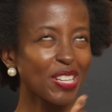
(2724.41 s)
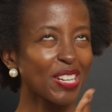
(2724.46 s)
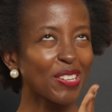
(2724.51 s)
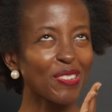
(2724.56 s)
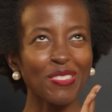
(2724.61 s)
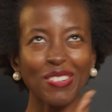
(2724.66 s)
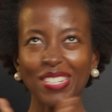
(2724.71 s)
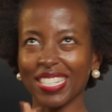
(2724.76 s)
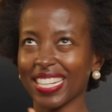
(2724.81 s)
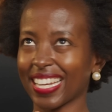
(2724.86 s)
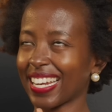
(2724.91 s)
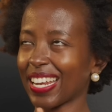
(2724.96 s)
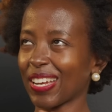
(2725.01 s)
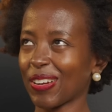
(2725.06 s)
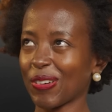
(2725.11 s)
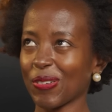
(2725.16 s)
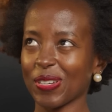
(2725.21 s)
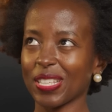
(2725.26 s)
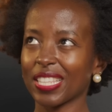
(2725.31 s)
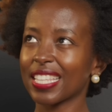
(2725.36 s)
Oh, what can I
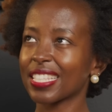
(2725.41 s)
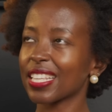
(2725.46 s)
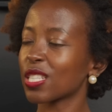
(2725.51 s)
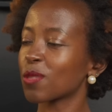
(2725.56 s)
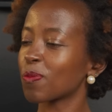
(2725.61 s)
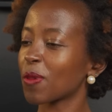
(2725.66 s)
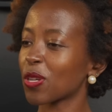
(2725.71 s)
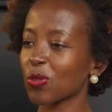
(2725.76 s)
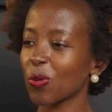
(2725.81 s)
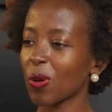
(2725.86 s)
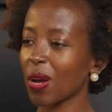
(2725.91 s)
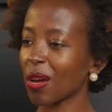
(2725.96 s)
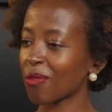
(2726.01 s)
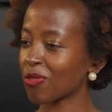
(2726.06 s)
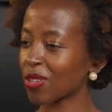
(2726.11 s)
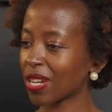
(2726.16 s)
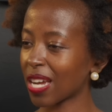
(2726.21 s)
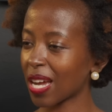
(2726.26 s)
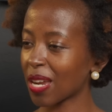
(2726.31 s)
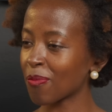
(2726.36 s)
call it? There's a special
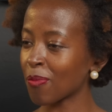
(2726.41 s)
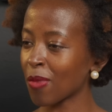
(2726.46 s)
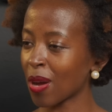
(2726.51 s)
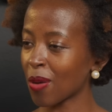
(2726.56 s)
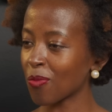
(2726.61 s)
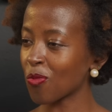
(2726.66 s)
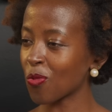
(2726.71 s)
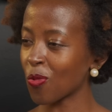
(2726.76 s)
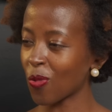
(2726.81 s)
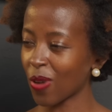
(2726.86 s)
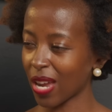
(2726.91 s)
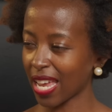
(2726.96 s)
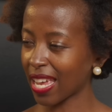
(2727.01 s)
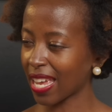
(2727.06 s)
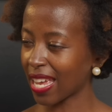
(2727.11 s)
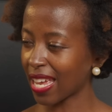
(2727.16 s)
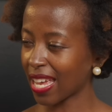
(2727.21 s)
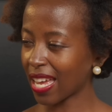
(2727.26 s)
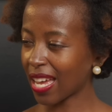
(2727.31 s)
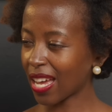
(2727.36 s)
African mom way